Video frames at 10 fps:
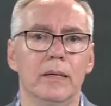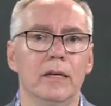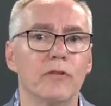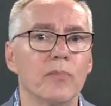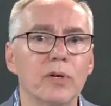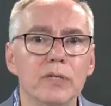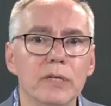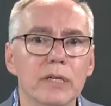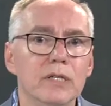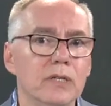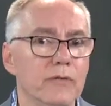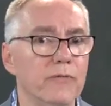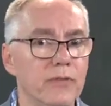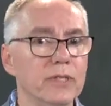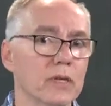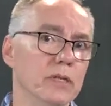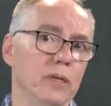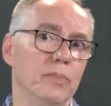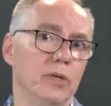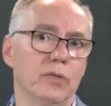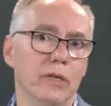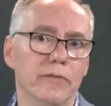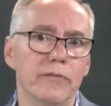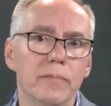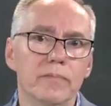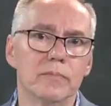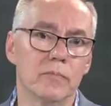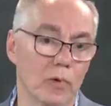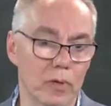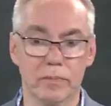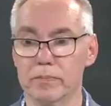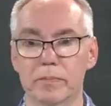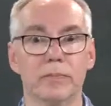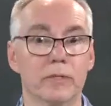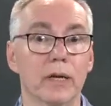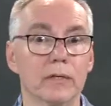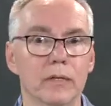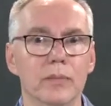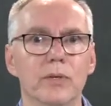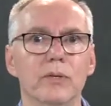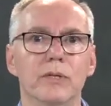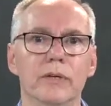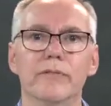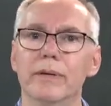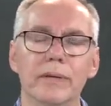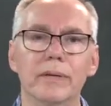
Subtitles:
If a person is physically abusive or sexually abusive,